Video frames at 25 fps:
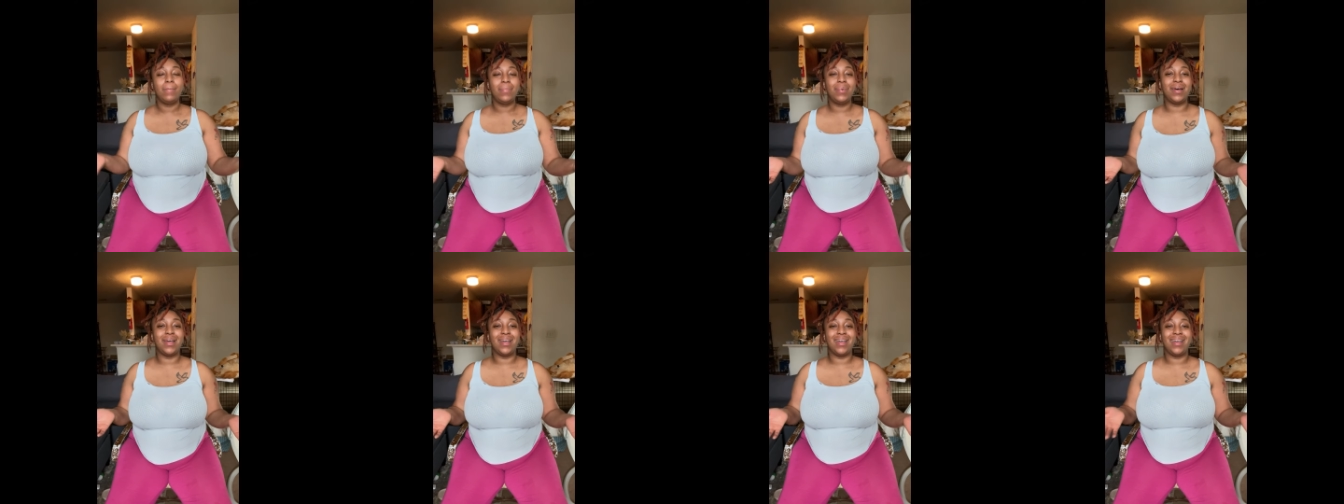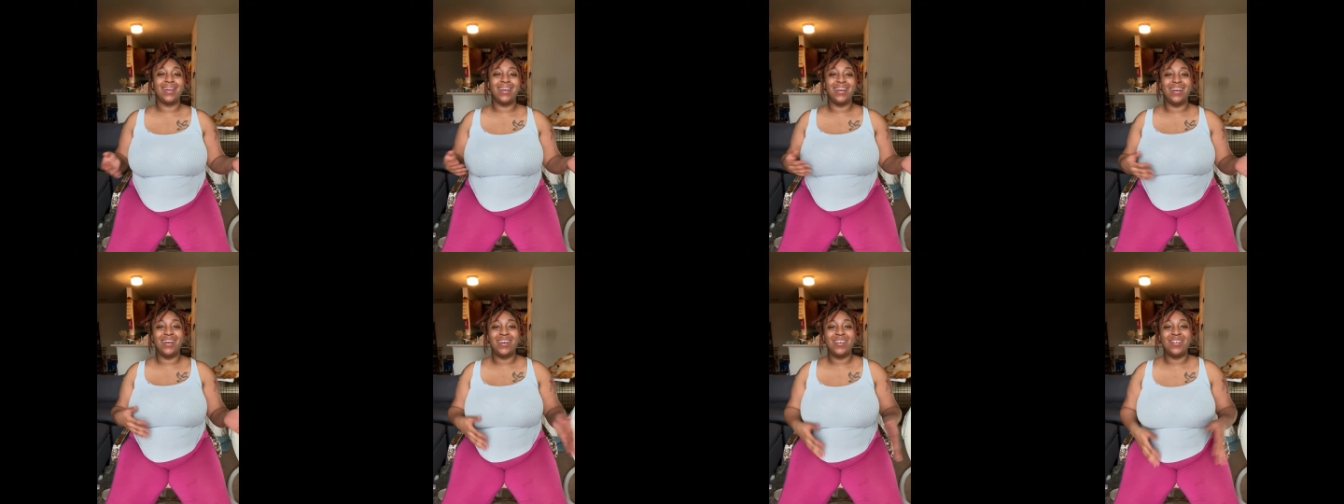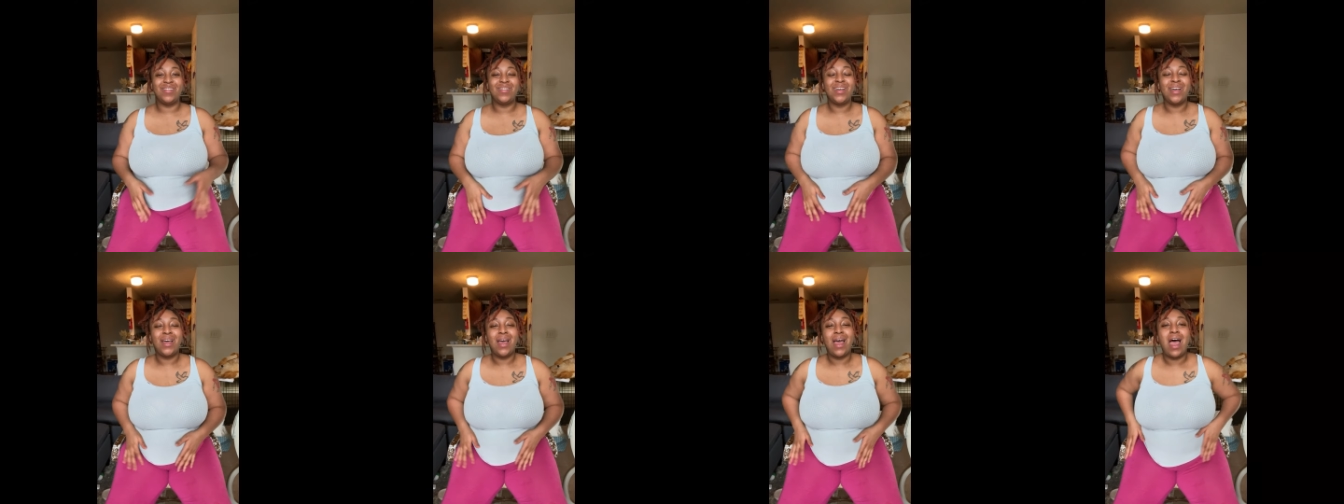But
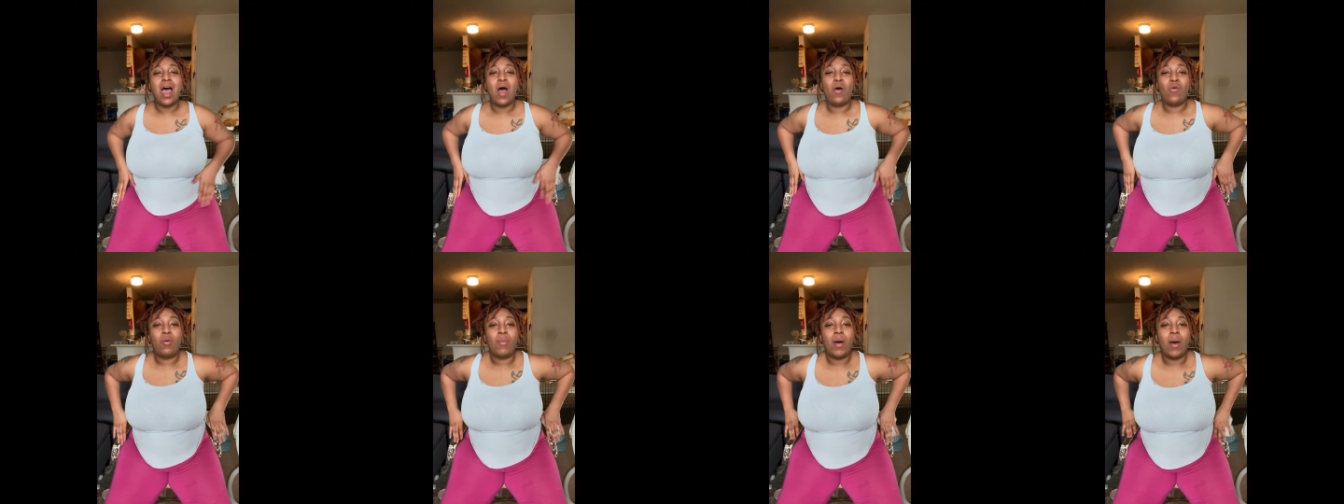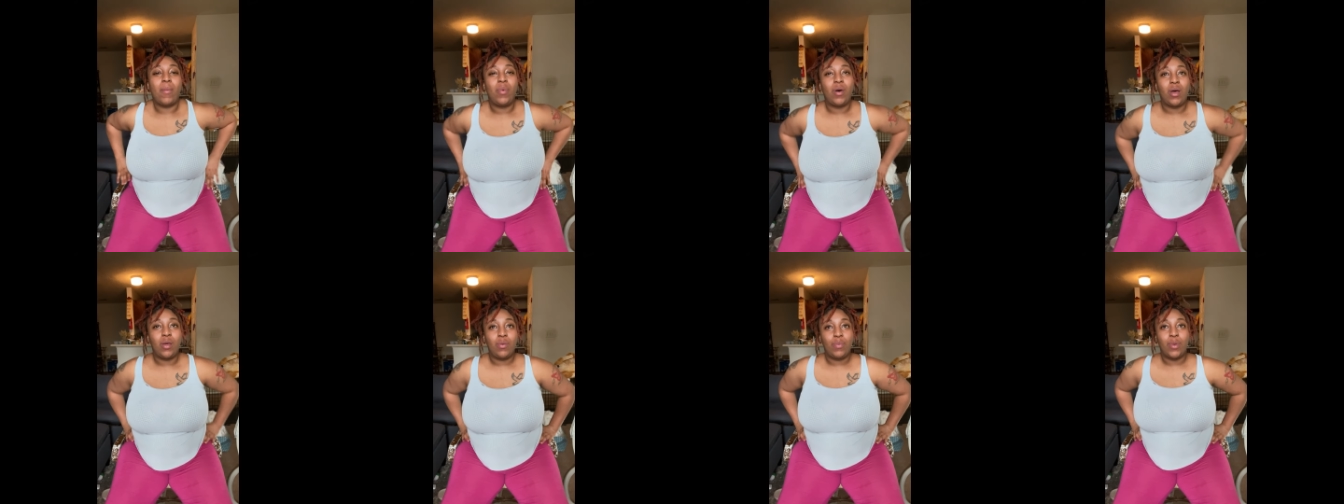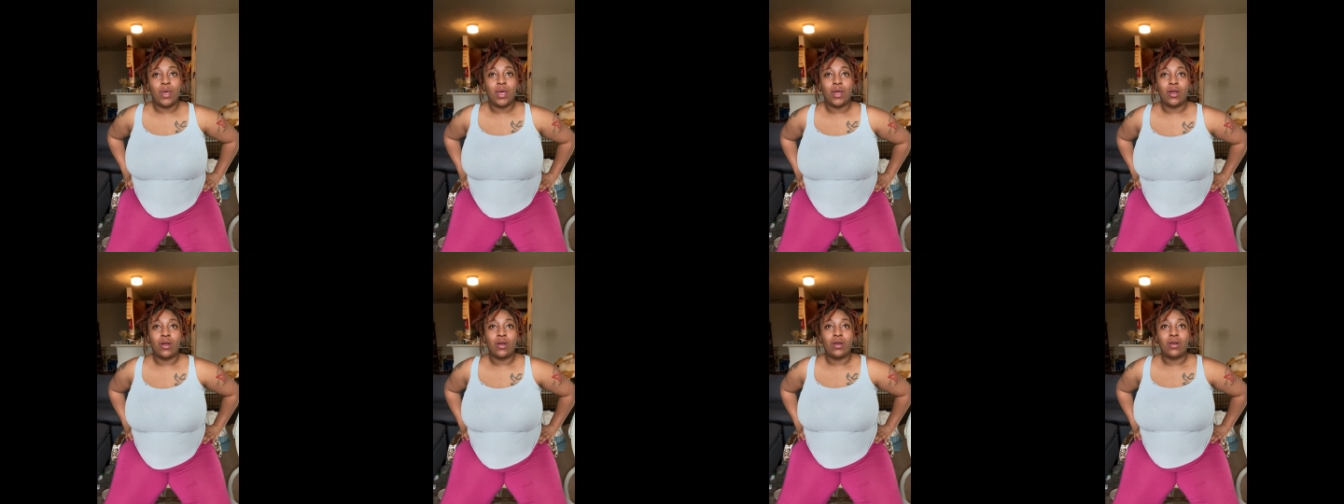um, I want my butt
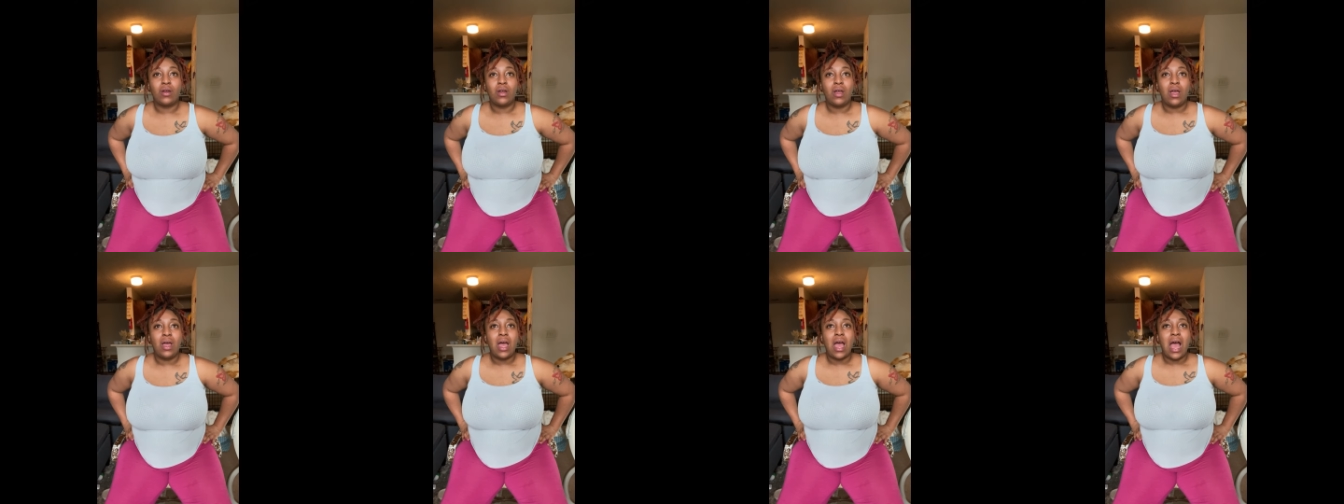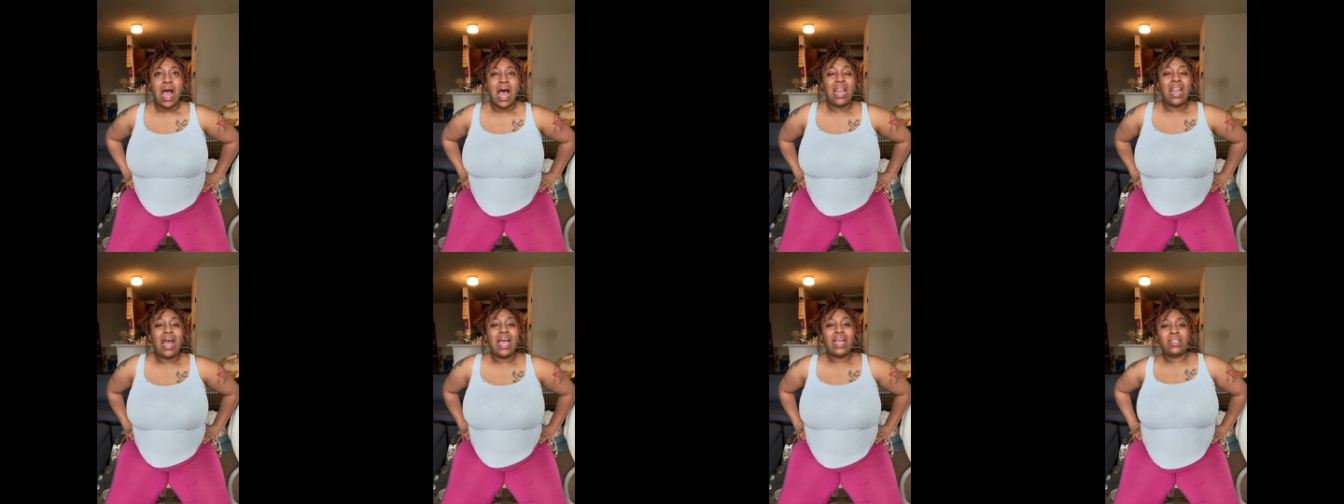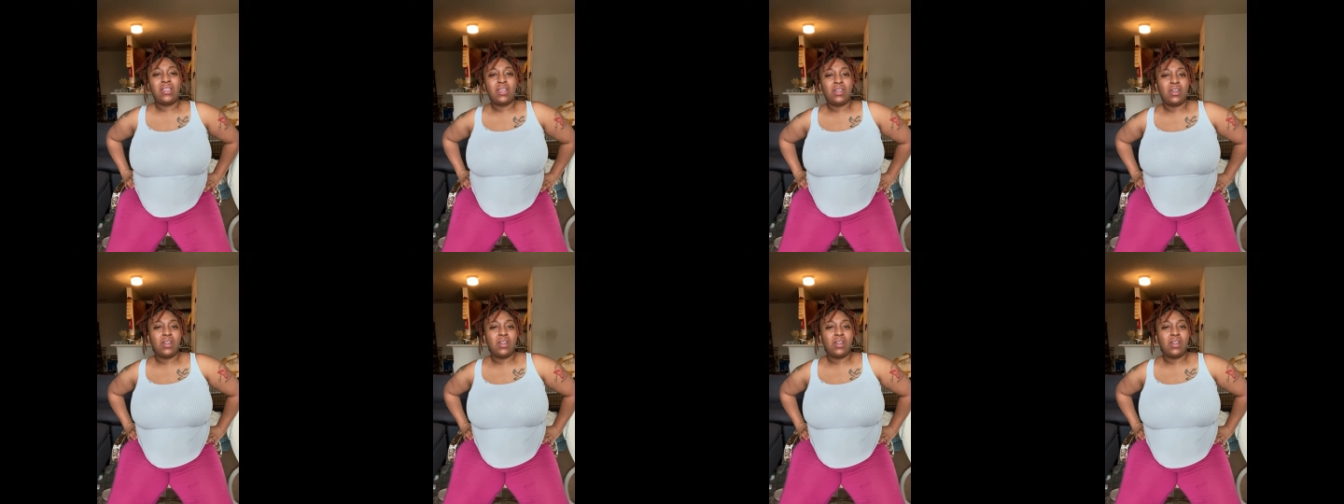bigger. I like the